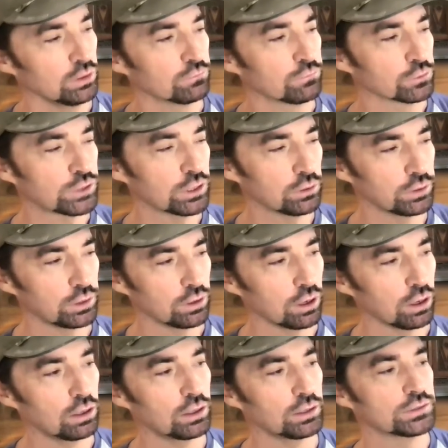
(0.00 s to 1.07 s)
fertility
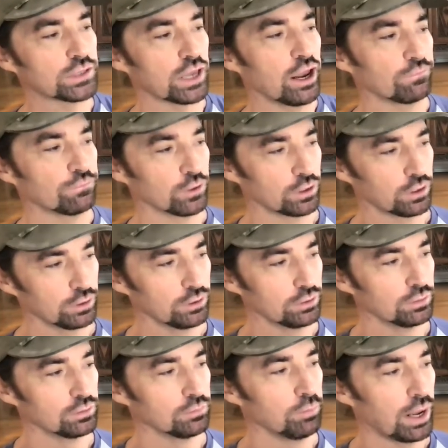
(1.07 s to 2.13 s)
gods,
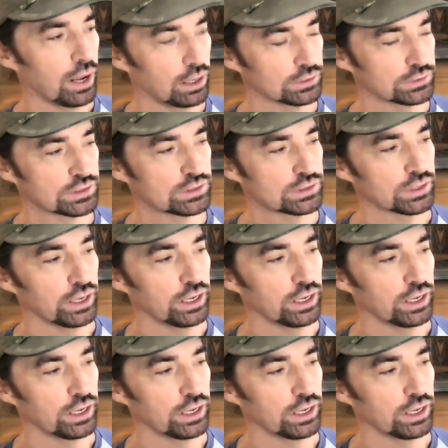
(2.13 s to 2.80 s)
African masks,